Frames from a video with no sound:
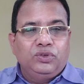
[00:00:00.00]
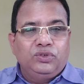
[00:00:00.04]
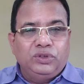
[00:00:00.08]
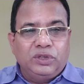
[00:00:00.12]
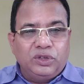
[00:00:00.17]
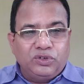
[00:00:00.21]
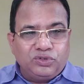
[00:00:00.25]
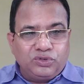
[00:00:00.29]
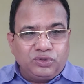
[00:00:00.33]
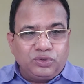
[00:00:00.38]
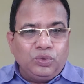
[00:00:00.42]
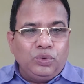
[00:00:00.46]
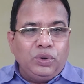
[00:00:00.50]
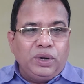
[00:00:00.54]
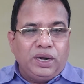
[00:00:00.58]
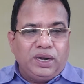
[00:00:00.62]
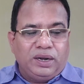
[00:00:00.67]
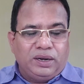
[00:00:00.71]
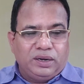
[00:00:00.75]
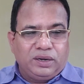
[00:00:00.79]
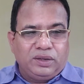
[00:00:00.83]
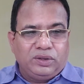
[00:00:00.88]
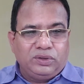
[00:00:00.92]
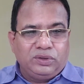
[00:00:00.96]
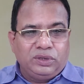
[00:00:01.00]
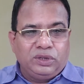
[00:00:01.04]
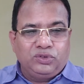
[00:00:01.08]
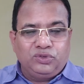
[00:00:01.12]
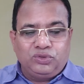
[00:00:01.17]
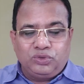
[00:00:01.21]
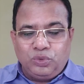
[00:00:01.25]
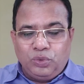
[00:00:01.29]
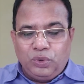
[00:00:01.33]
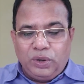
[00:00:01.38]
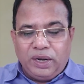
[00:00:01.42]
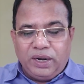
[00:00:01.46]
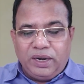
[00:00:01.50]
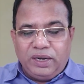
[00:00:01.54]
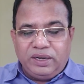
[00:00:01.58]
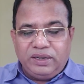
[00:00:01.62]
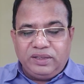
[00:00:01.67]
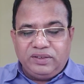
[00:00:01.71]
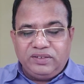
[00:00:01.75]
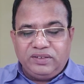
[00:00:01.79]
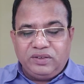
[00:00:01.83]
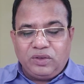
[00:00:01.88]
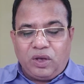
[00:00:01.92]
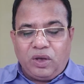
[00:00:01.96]
The student
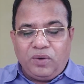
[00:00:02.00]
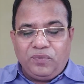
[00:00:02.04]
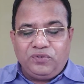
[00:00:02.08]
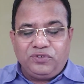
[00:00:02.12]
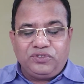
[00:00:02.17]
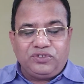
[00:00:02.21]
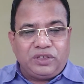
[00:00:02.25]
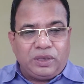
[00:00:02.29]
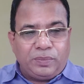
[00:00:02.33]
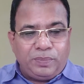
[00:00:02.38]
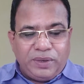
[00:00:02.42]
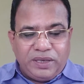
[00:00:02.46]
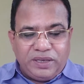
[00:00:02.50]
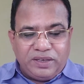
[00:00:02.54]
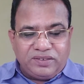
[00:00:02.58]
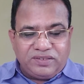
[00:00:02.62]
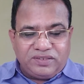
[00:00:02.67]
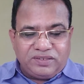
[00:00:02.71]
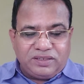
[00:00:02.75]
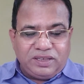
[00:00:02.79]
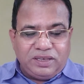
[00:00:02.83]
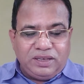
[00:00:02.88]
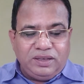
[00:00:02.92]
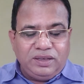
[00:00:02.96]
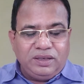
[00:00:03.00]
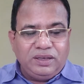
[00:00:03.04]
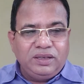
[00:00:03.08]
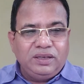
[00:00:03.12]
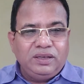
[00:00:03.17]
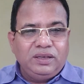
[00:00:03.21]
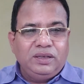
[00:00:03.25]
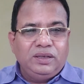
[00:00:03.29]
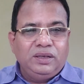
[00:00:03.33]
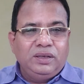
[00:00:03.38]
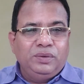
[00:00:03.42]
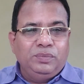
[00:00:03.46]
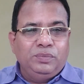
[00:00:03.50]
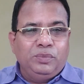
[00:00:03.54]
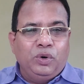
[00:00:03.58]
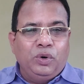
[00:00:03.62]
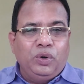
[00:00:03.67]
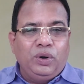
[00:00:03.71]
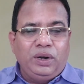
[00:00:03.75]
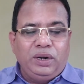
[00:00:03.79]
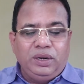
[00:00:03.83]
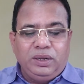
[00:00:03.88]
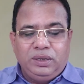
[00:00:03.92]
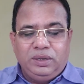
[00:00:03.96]
is of CBSE
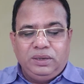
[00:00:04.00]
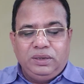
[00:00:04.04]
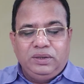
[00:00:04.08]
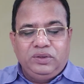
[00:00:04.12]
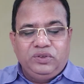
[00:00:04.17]
board,